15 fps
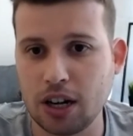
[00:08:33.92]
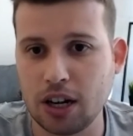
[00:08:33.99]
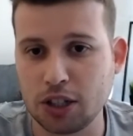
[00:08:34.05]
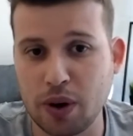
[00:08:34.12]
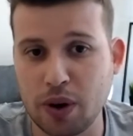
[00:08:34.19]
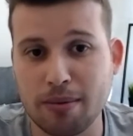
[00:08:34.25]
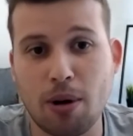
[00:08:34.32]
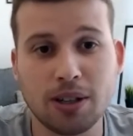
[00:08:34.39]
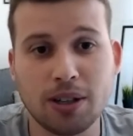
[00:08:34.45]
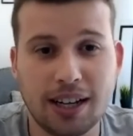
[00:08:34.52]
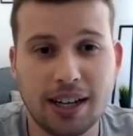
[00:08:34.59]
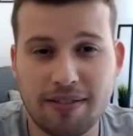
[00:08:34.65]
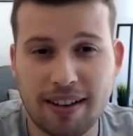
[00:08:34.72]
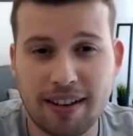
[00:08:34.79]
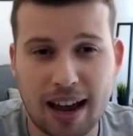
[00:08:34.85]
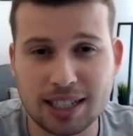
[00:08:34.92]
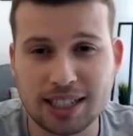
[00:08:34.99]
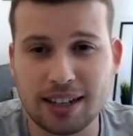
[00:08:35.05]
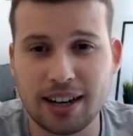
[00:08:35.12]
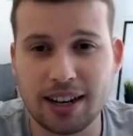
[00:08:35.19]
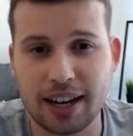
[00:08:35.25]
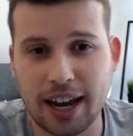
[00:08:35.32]
doing multifamily
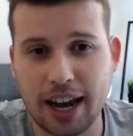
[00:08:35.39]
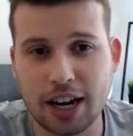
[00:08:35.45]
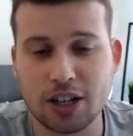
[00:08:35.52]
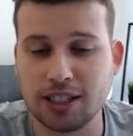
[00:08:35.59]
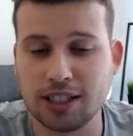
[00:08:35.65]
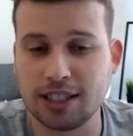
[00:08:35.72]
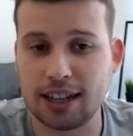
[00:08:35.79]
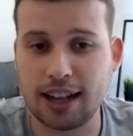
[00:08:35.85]
syndications